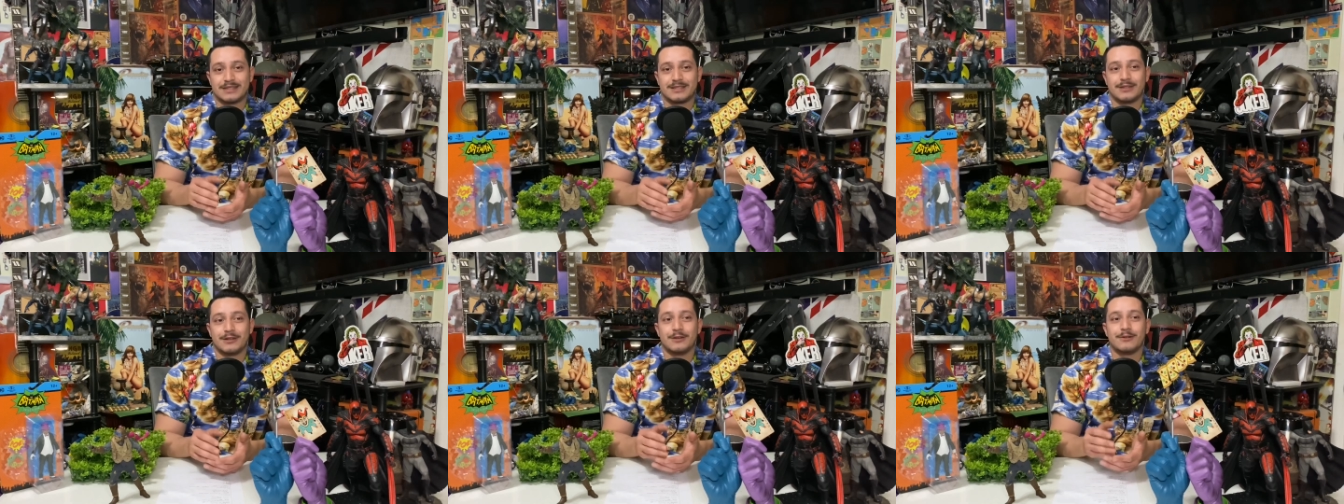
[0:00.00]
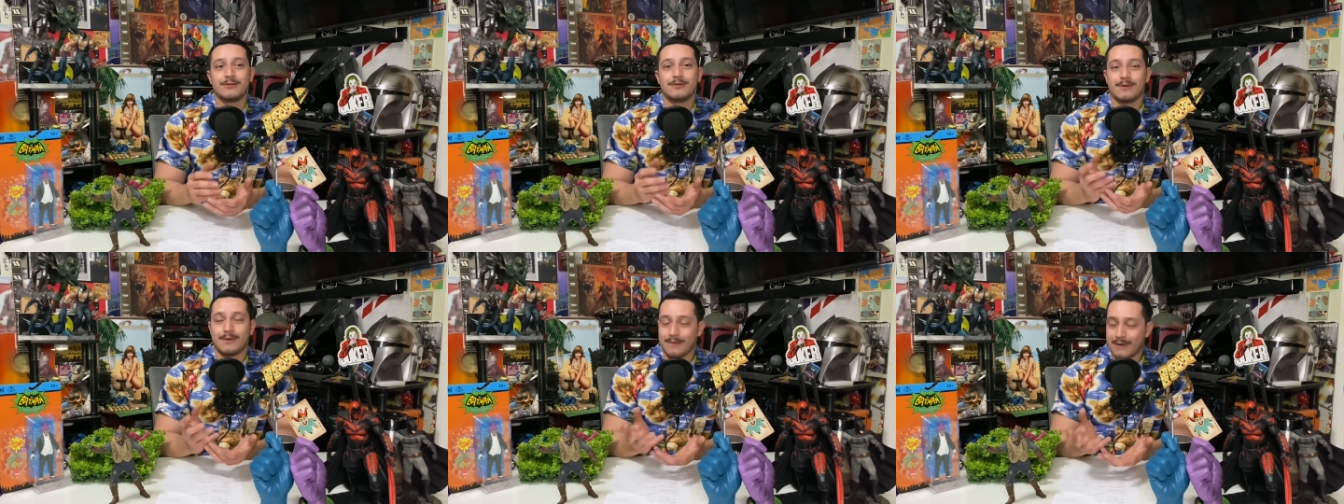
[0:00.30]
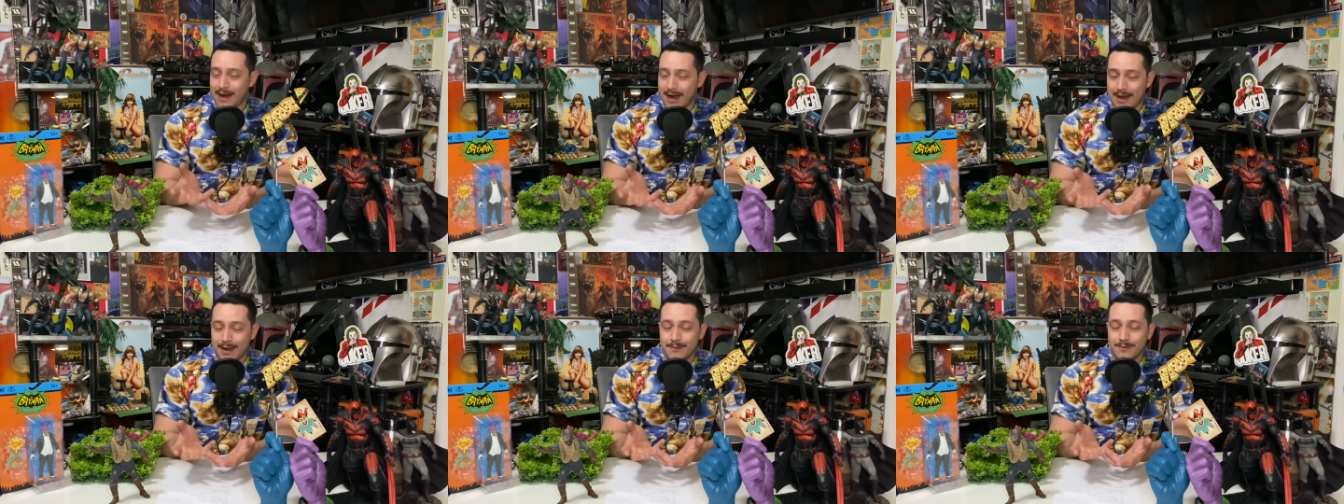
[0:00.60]
So
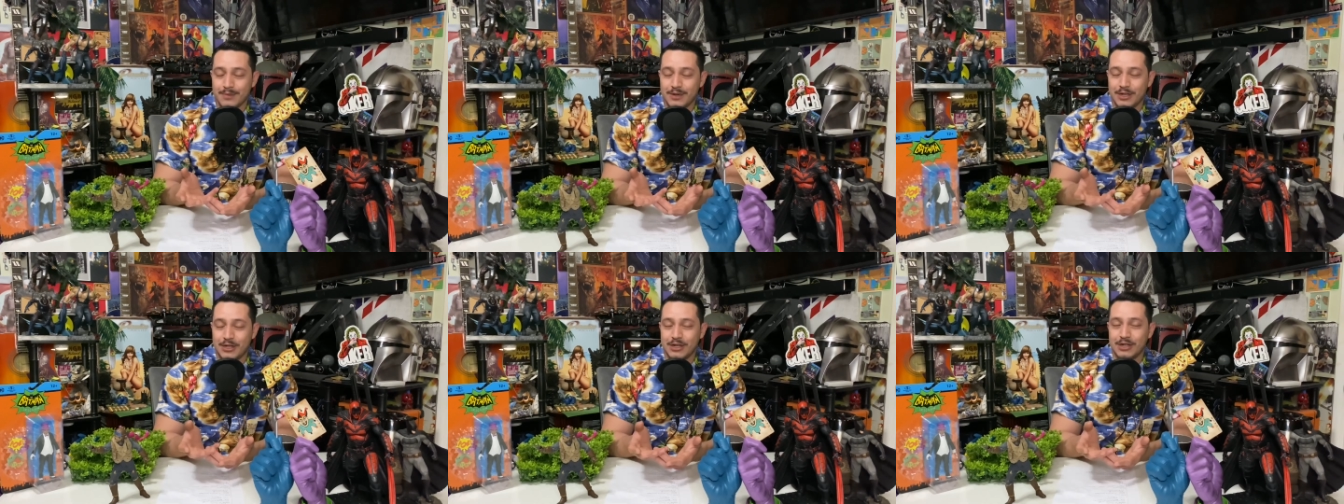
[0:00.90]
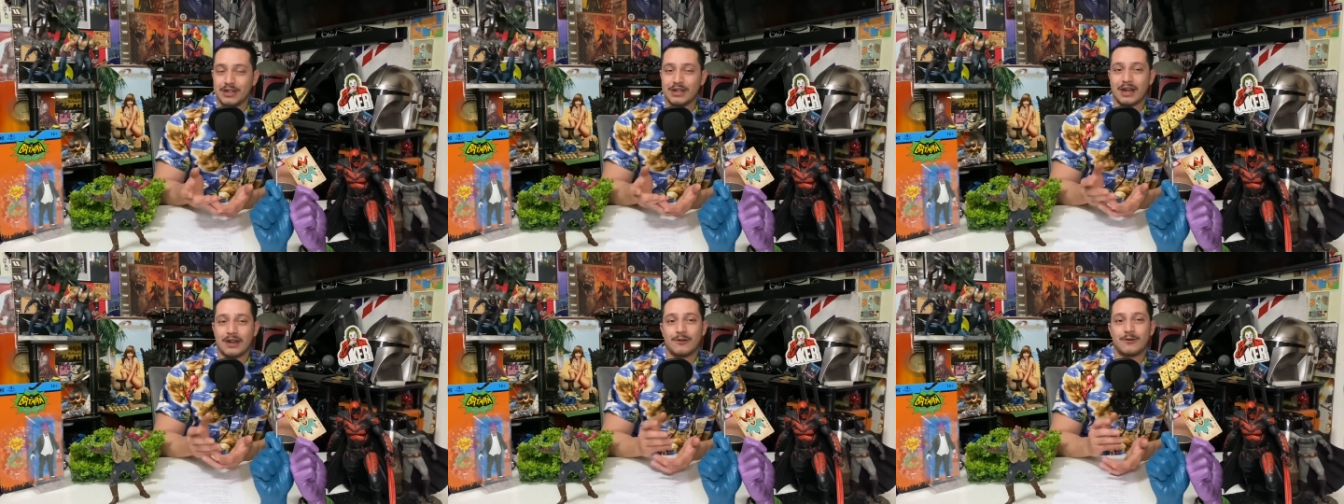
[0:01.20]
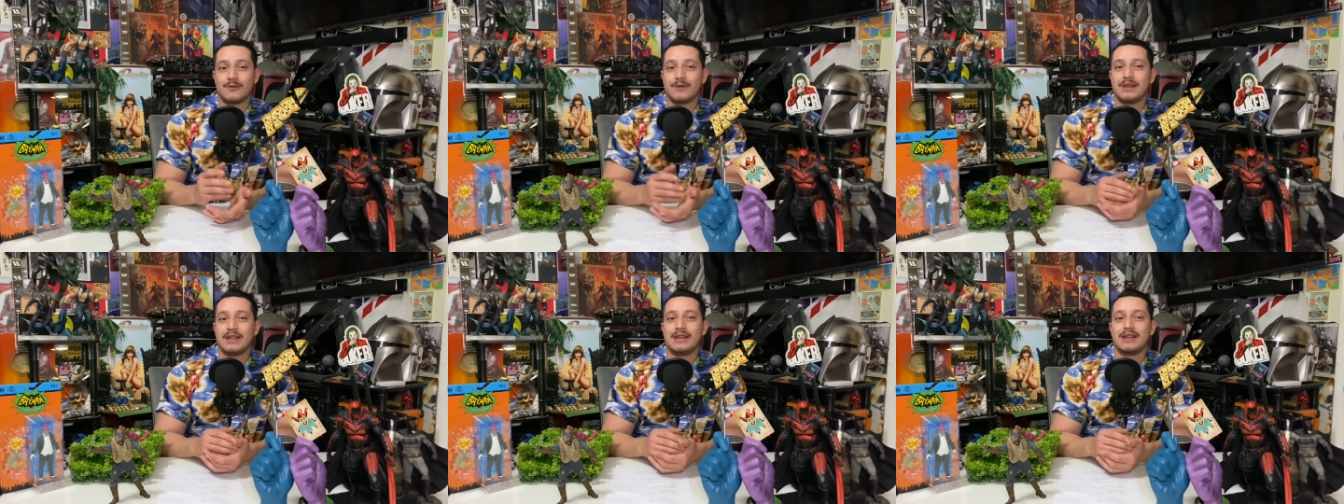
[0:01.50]
I'm good. I
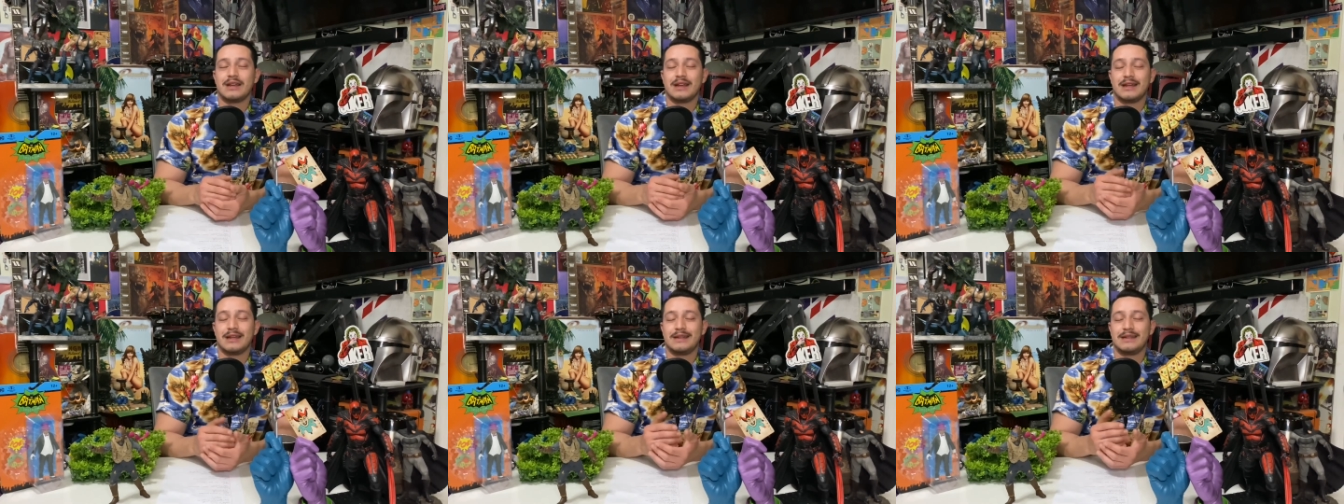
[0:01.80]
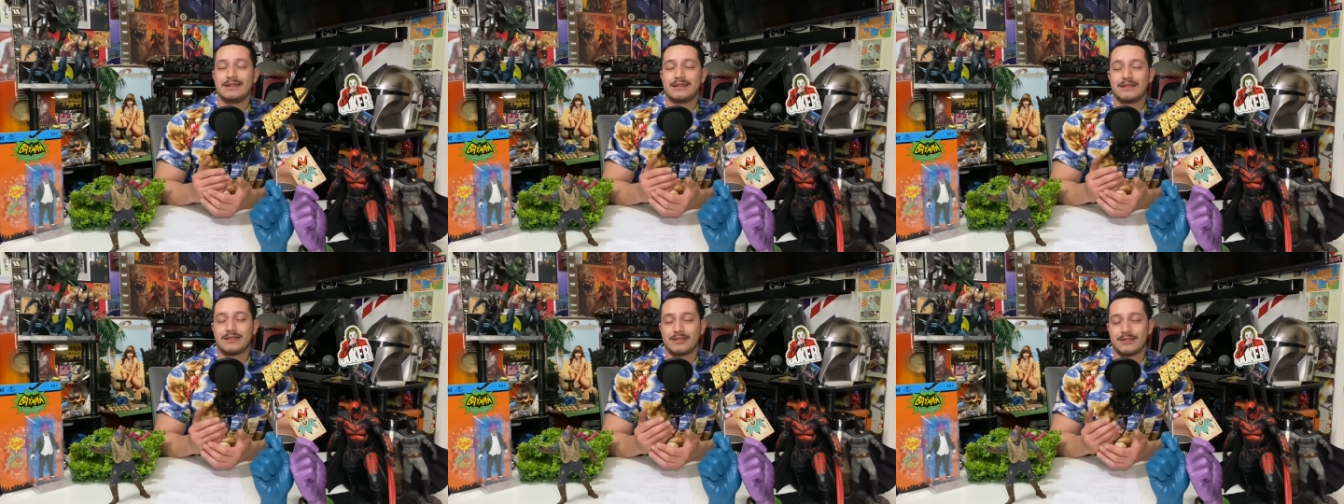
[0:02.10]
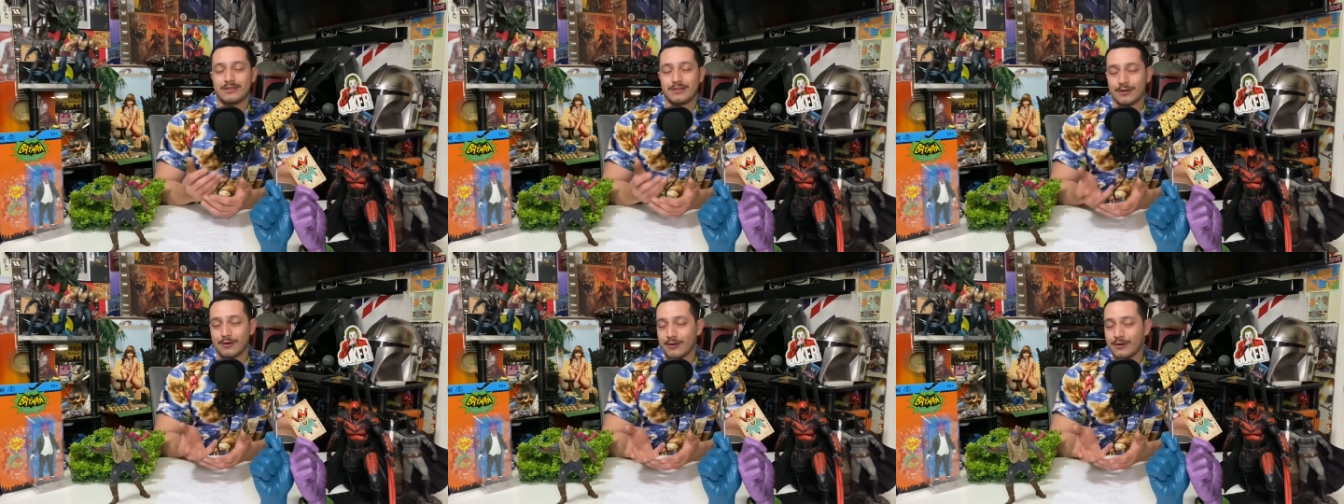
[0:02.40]
don't need a
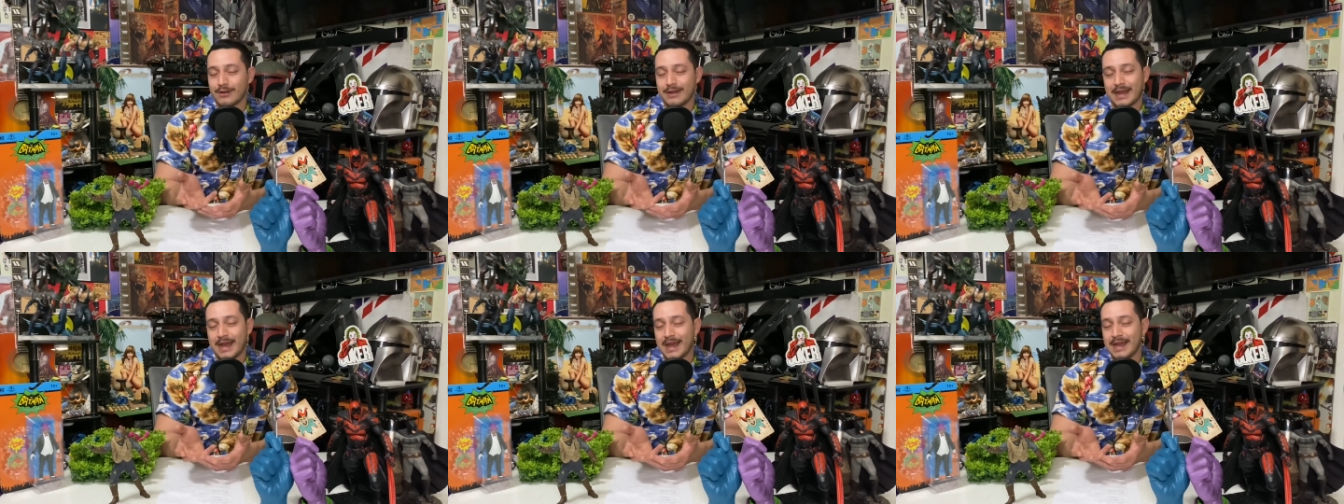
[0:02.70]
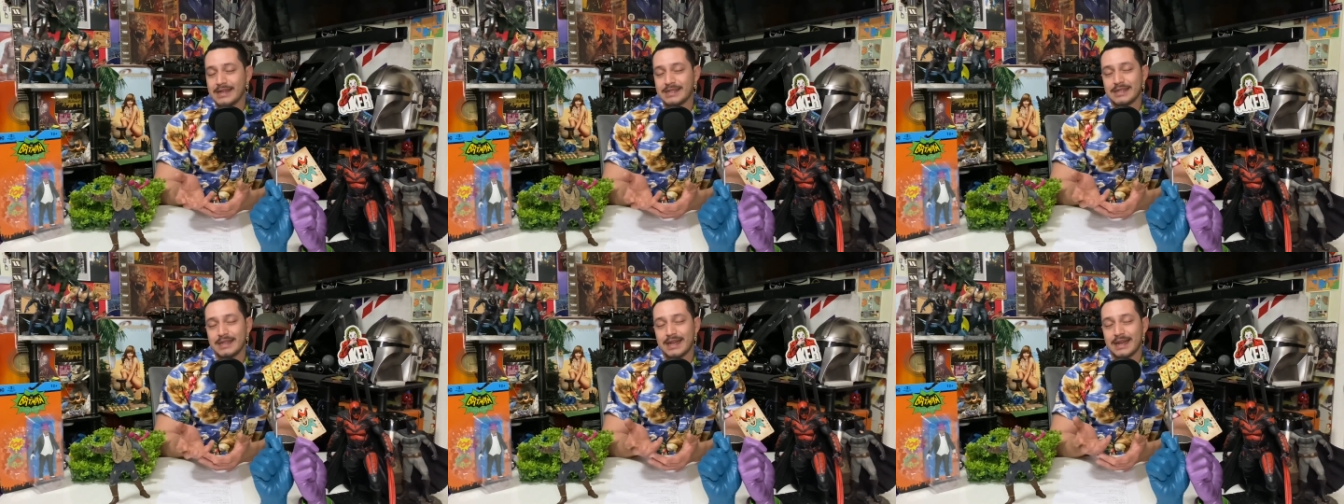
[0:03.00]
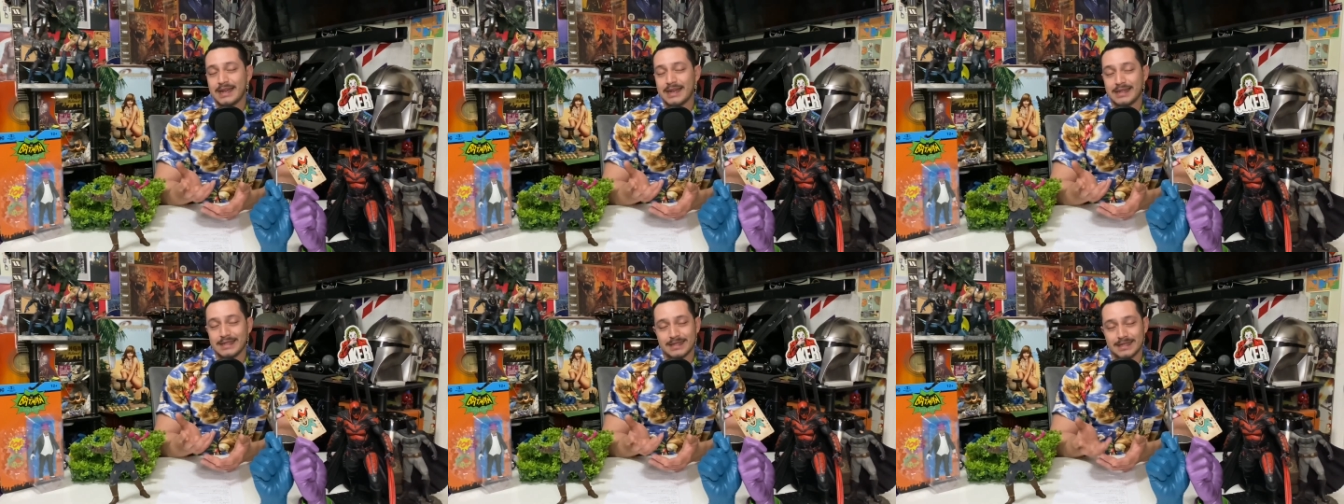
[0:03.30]
third Casey
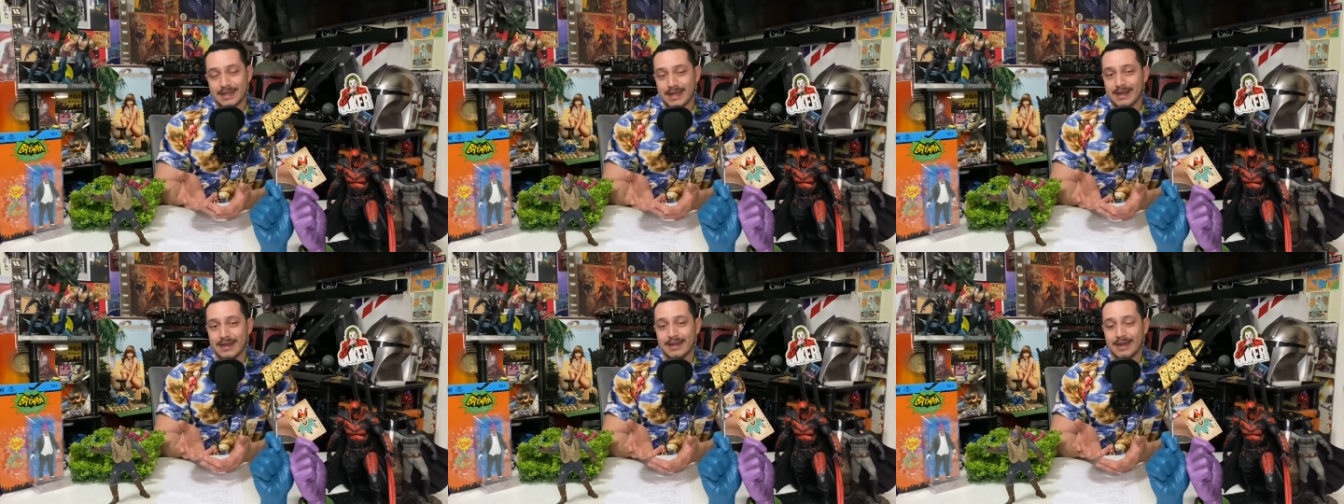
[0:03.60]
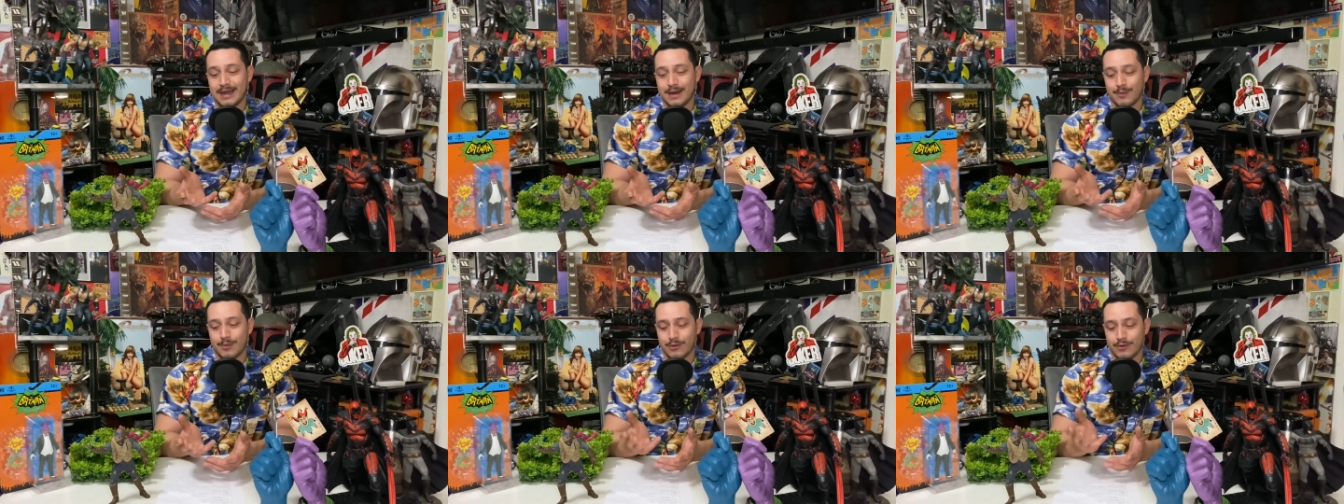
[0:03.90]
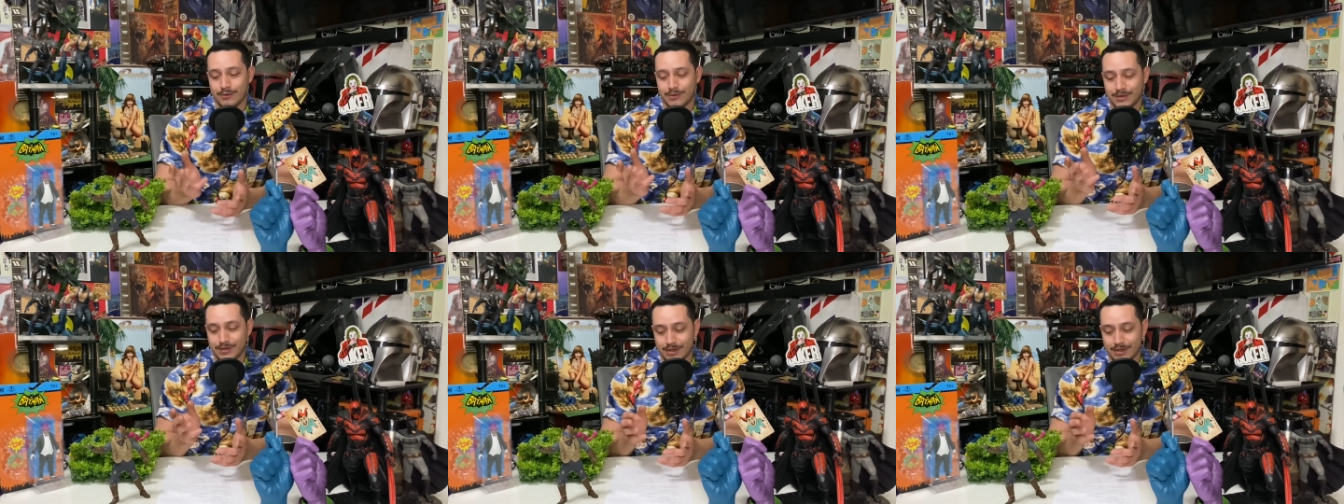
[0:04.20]
and a second April.